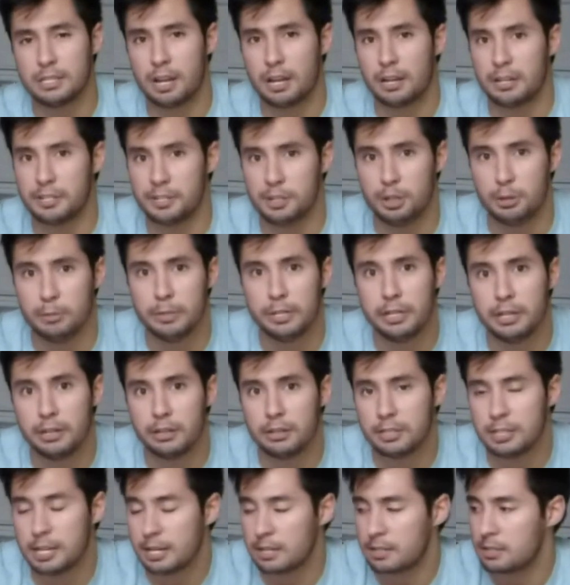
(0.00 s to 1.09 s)
not as humid here
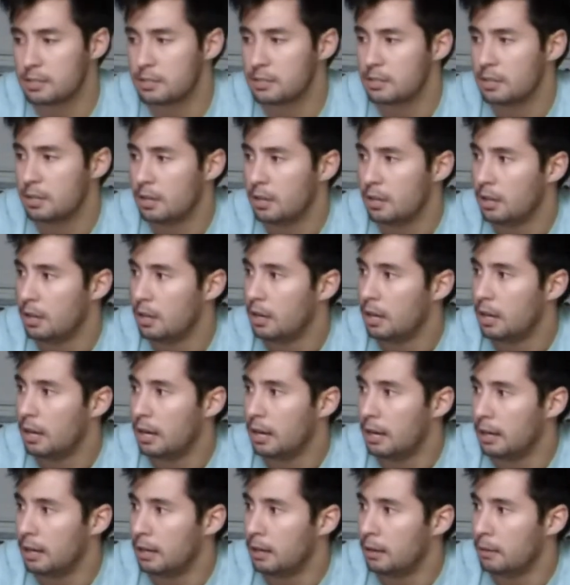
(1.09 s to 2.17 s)
in Texas,
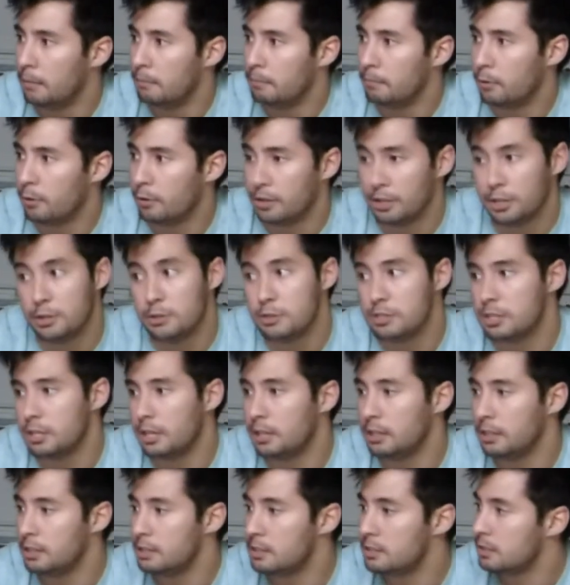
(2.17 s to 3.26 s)
or in Houston
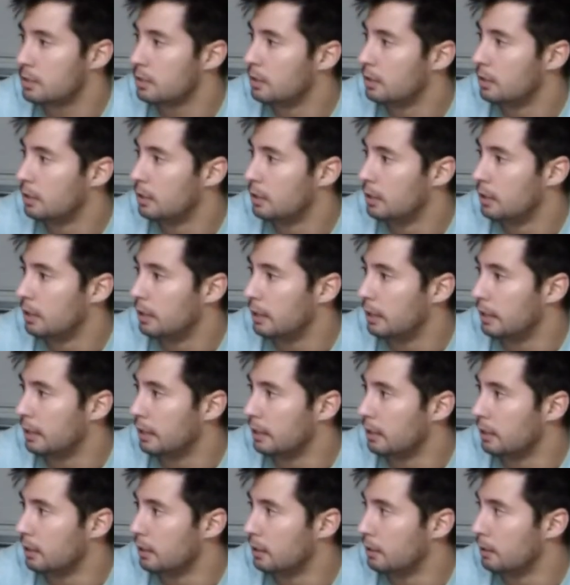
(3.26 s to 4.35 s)
at least.
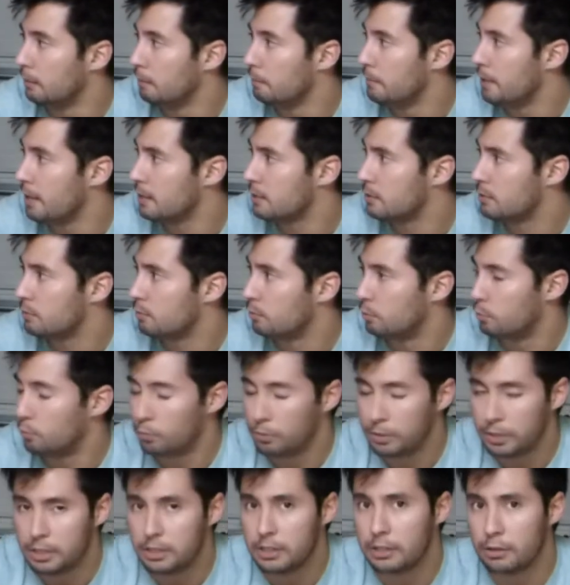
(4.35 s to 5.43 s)
And that's
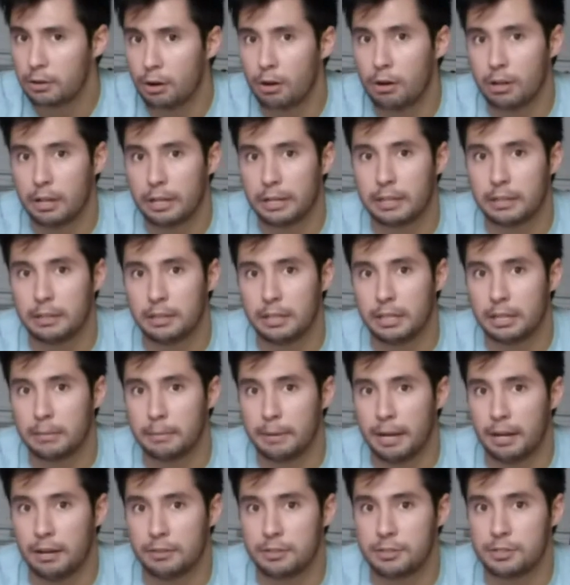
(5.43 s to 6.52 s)
really all I can think
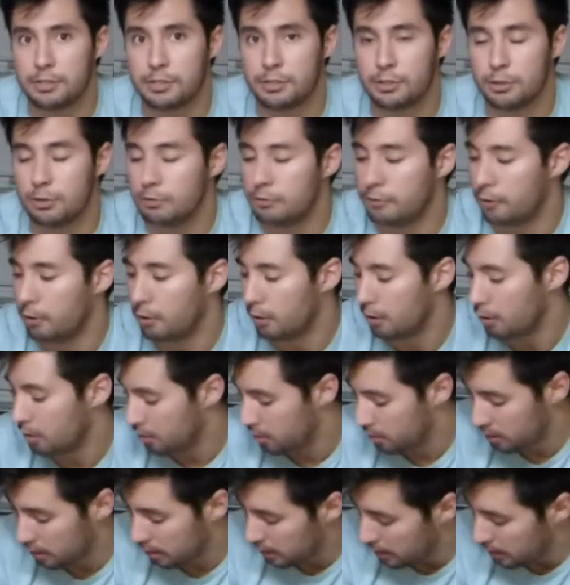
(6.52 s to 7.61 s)
about so far.